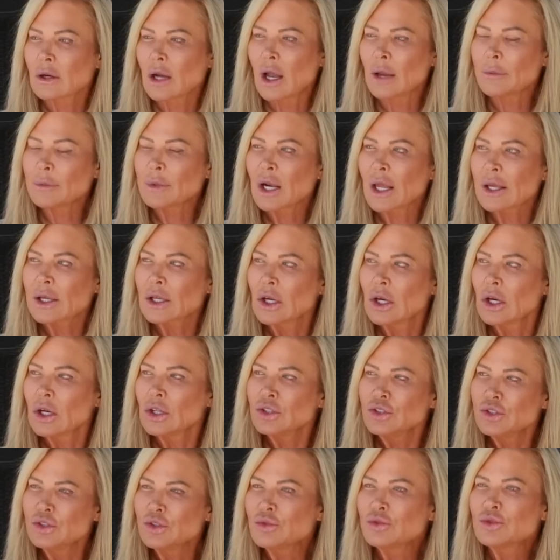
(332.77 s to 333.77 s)
I mean, like,
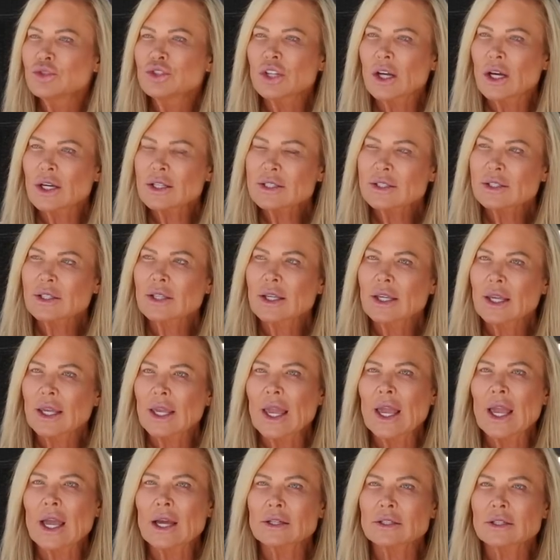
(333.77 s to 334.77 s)
you just
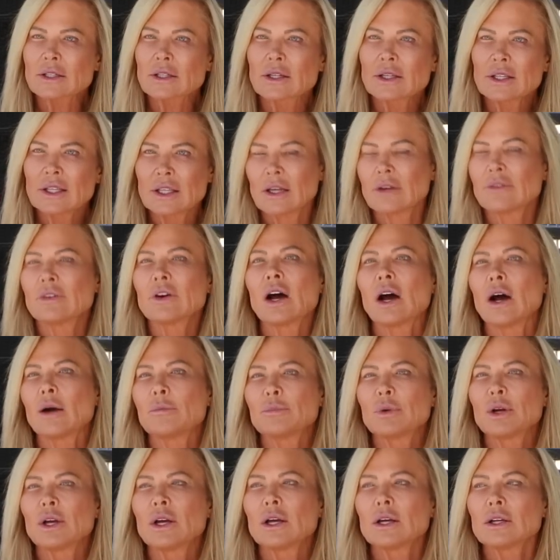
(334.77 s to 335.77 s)
can't give
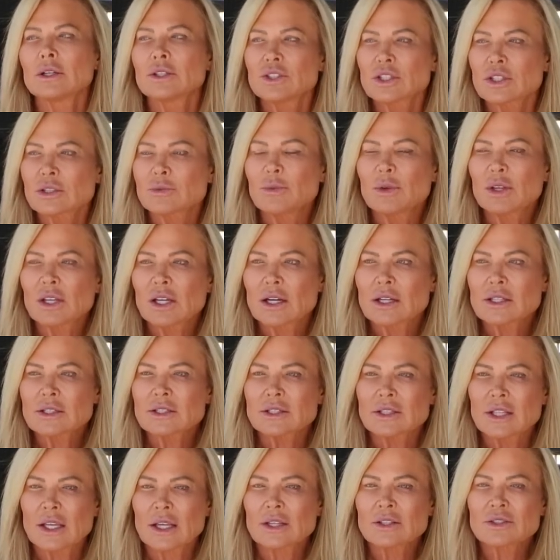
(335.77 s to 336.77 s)
up just
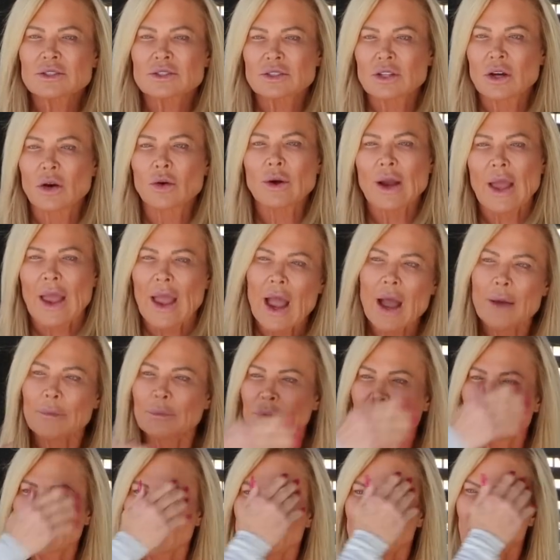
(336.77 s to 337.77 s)
because things don't
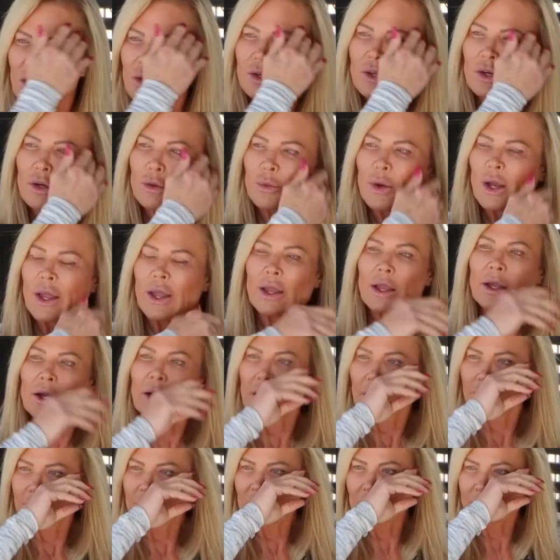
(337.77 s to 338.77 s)
happen to go your way.
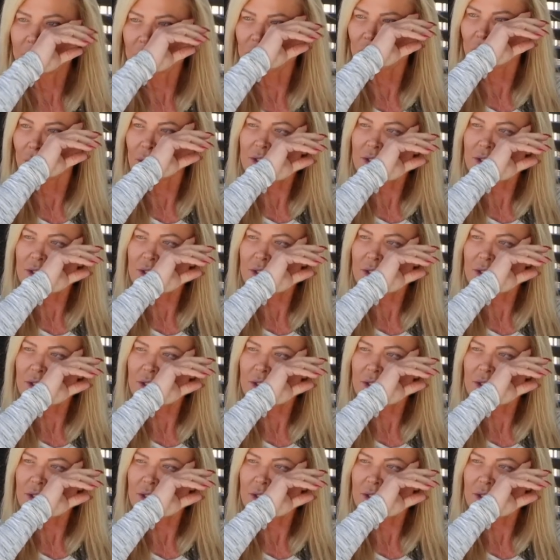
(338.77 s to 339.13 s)
People are